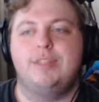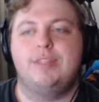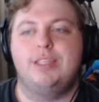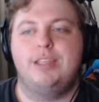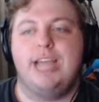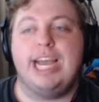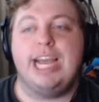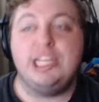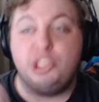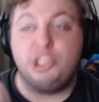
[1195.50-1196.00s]

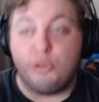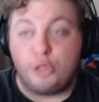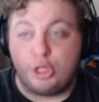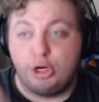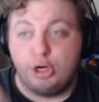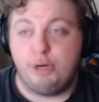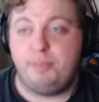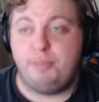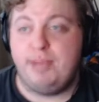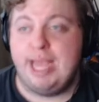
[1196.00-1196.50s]
As your
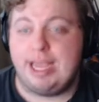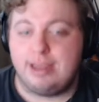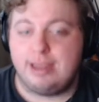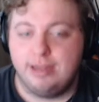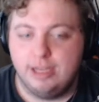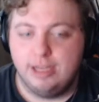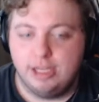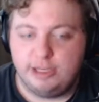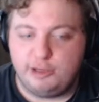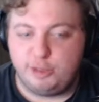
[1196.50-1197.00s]
third pick,
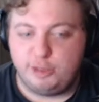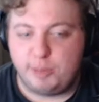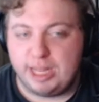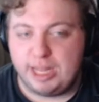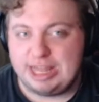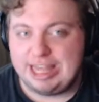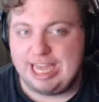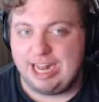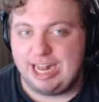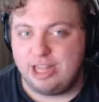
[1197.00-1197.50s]
you
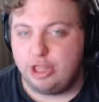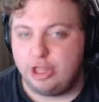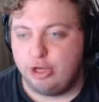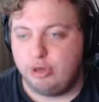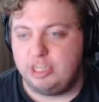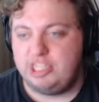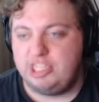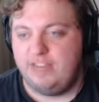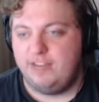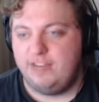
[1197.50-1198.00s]
spent that
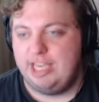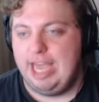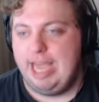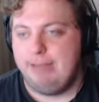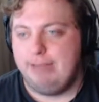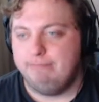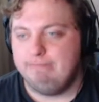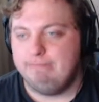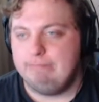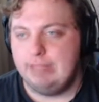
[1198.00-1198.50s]
37K.
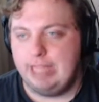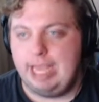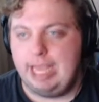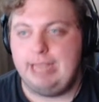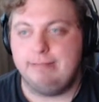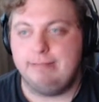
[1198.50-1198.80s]
Like,